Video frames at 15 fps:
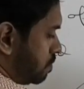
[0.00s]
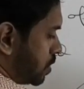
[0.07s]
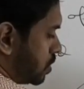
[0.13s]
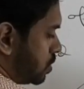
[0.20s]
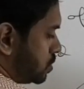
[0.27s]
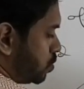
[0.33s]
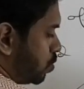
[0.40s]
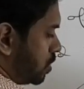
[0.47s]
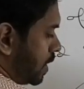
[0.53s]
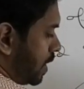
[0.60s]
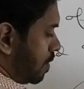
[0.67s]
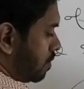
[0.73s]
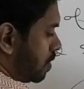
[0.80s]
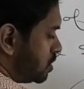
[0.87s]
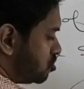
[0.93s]
because
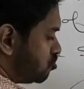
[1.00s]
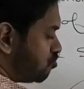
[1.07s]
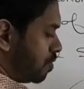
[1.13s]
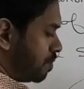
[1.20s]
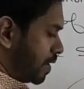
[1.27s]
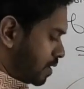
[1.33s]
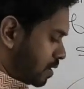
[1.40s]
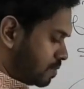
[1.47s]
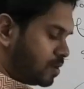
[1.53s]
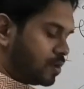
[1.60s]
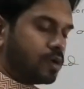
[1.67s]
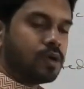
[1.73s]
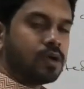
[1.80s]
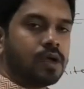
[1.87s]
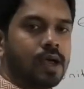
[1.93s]
what emerged from it
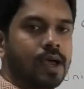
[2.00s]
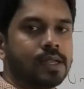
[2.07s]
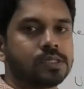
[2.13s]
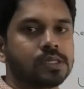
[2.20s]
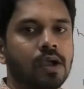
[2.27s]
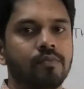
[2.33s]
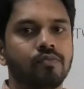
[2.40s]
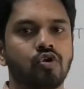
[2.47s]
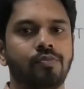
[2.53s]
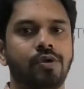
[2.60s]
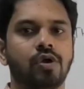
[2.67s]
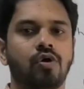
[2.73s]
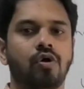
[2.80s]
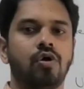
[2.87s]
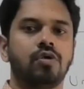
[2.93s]
has come to
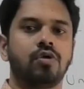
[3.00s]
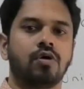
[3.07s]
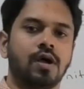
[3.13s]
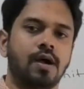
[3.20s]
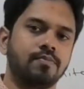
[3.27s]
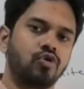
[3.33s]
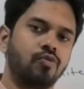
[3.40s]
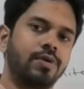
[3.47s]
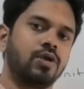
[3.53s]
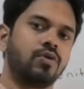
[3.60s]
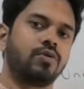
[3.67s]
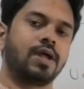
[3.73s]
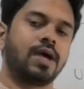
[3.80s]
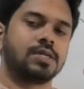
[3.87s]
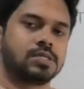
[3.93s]
be called or come to be
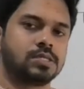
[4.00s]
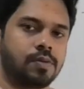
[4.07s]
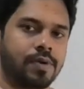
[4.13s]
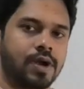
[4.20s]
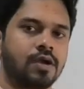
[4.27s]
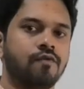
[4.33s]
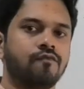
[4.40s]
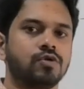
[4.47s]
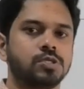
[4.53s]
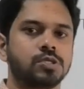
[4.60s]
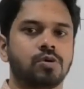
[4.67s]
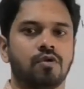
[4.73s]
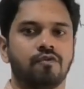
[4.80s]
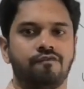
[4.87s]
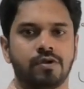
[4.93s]
known as the Bretton Woods
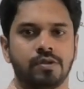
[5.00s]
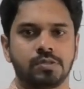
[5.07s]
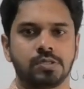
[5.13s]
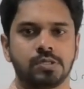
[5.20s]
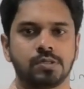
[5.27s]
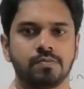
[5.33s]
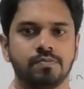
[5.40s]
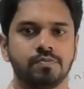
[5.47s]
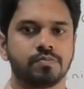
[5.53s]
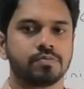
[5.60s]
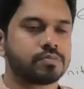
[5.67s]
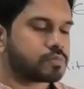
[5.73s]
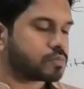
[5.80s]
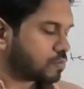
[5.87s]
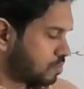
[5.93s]
Conference.
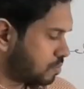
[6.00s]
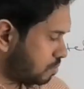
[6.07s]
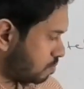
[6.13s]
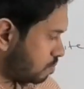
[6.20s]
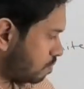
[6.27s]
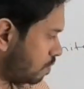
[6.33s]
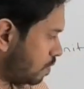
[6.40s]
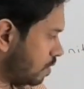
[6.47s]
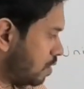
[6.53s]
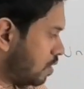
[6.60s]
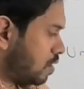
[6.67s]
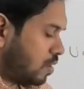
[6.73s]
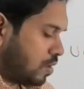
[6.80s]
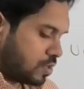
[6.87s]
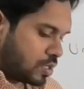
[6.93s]

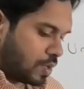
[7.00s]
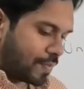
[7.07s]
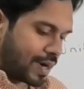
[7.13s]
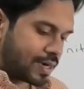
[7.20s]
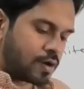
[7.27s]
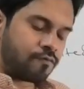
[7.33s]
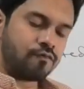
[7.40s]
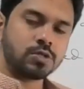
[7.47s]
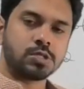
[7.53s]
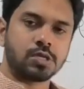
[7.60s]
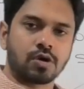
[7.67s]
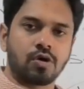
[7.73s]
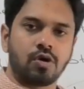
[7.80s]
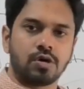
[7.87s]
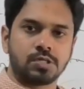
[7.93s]
The Bretton Woods
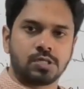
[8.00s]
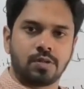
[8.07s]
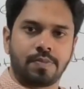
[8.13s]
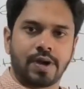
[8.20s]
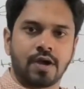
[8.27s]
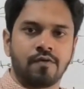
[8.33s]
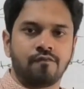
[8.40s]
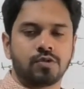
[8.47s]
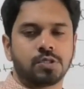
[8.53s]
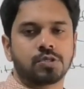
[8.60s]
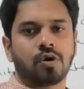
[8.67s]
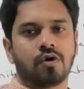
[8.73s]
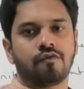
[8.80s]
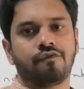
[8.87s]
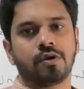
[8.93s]
Accords or the Bretton Woods
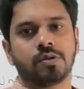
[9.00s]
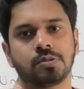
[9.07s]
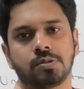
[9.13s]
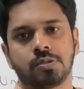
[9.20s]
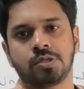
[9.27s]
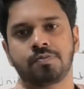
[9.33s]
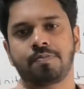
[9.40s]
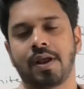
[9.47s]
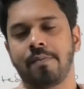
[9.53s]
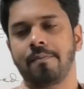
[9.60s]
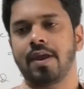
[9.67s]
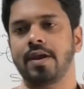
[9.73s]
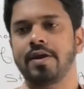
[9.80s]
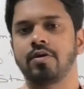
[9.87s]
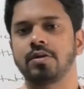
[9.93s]
Conference is
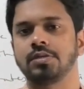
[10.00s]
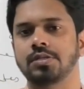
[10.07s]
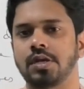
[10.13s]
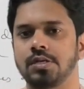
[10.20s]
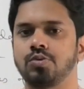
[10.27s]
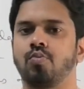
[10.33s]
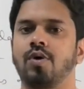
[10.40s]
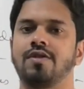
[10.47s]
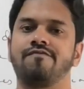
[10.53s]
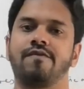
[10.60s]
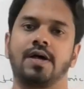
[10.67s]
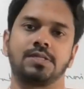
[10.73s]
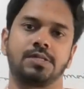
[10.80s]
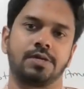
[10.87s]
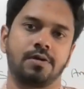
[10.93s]
primarily to discuss one
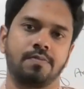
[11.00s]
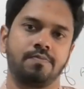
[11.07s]
facet,